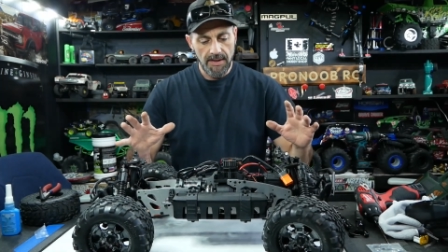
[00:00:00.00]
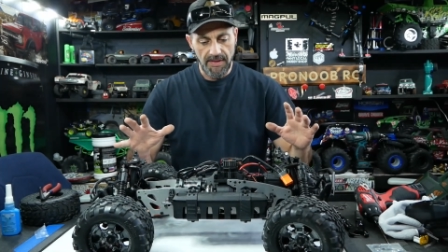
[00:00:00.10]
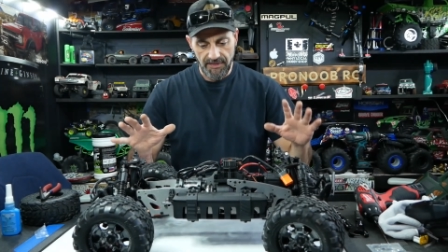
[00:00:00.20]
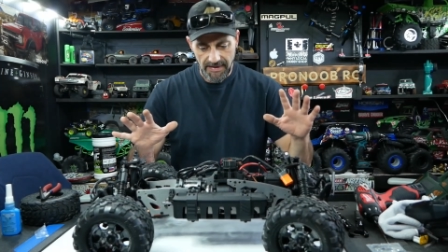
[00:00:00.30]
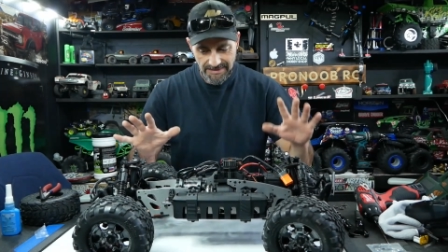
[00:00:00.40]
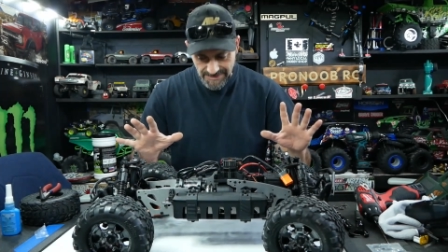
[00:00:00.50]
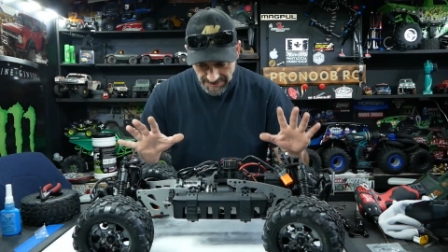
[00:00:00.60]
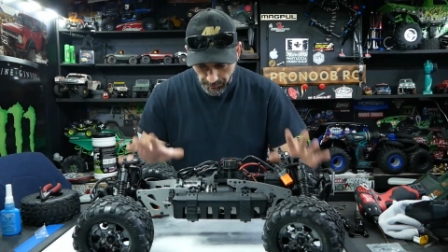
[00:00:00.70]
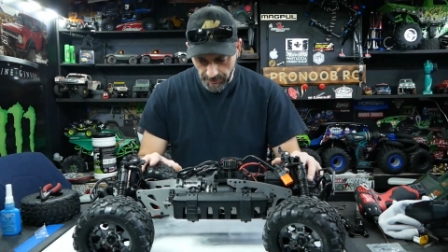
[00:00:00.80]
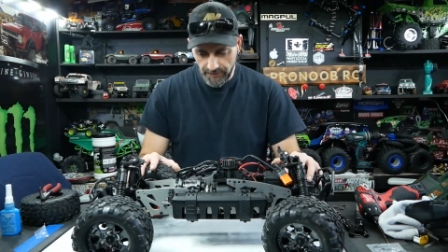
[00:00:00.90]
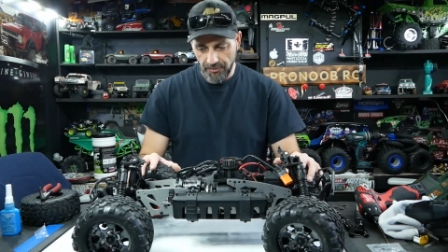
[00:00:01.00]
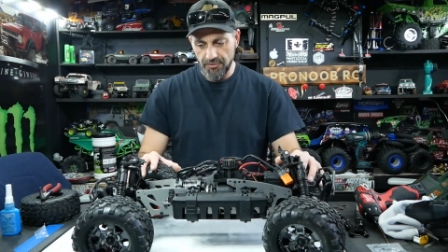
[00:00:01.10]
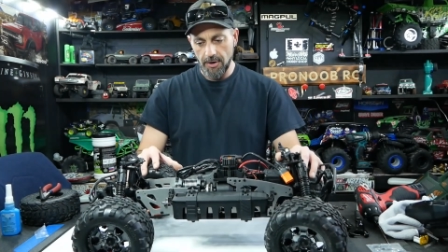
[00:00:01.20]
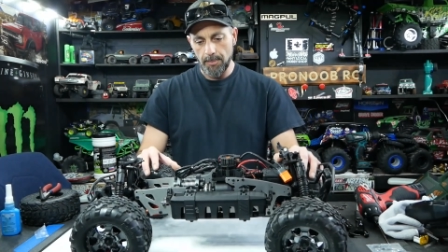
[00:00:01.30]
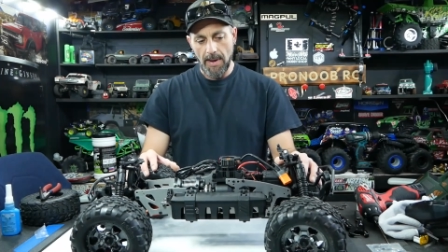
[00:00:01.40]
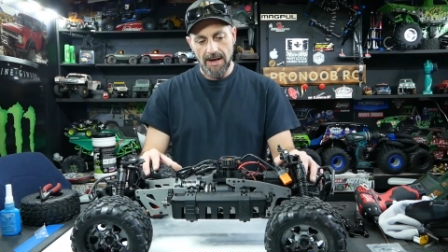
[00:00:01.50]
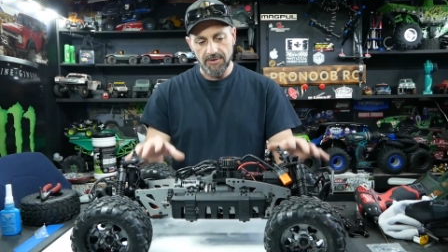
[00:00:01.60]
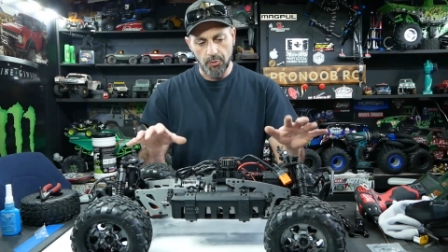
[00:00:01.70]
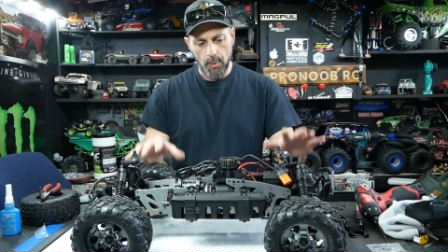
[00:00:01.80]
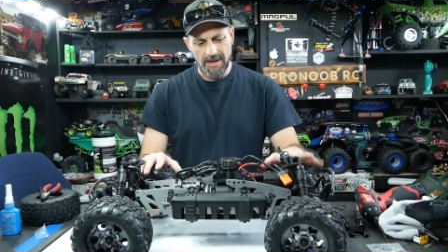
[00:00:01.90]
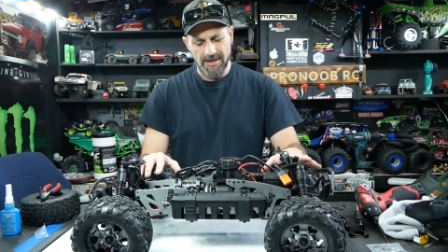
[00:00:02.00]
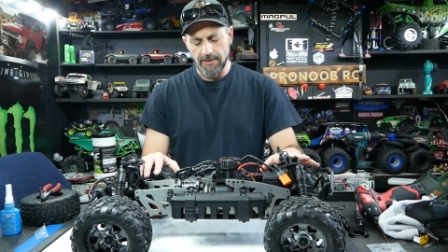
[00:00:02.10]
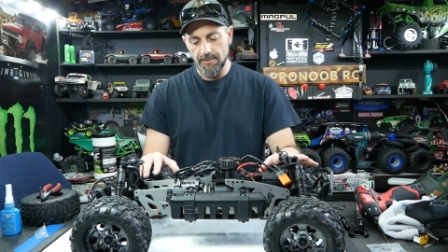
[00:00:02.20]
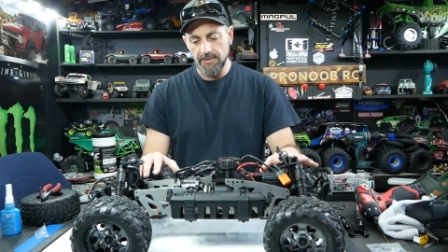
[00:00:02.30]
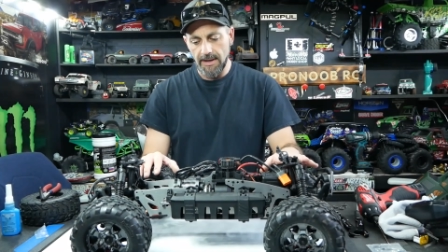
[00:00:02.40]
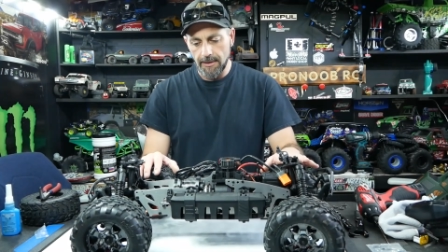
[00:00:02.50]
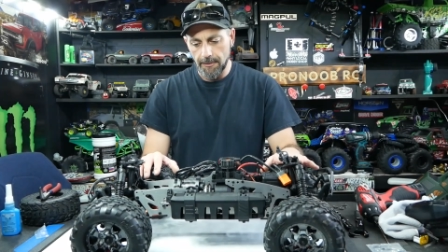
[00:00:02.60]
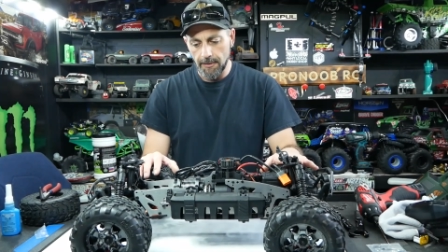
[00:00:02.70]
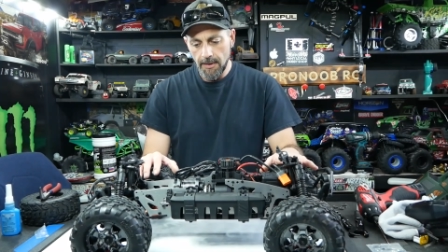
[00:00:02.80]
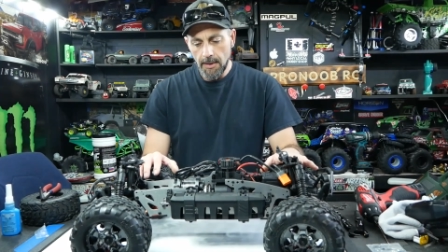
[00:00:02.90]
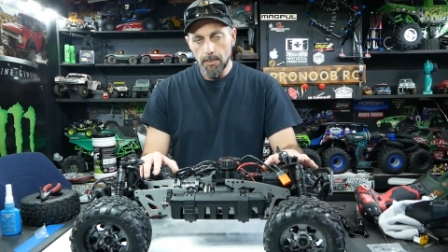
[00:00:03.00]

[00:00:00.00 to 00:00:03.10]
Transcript: that they did bring this truck back 20 years later.